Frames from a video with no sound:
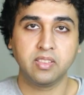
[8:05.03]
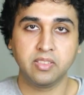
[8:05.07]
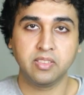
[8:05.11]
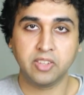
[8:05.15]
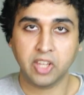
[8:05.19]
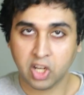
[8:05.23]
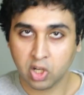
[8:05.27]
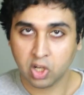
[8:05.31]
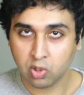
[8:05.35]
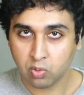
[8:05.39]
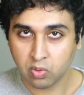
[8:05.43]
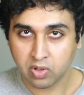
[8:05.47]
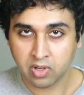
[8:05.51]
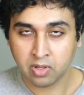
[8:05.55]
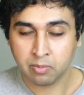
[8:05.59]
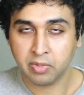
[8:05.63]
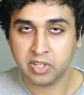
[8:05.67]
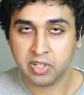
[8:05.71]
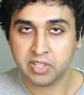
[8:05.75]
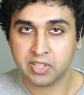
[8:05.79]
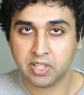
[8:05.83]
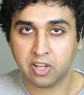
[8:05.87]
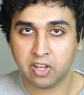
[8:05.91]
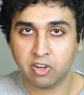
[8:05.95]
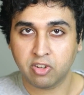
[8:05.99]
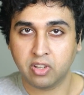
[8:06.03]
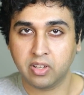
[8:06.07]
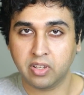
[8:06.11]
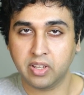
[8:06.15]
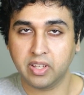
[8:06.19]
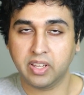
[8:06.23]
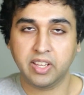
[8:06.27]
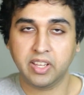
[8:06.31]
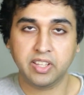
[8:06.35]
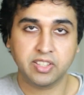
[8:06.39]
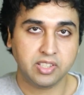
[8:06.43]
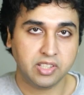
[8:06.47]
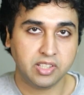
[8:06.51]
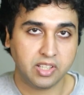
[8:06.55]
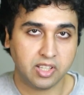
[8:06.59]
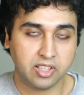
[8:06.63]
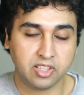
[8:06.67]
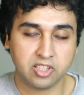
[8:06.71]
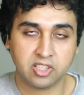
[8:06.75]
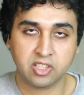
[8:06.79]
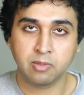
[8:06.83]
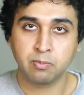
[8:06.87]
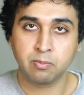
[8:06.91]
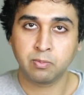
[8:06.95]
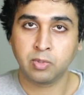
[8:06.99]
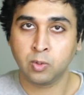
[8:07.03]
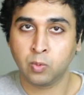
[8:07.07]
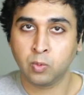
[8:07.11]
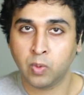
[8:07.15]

they don't want to miss out on an easy and simple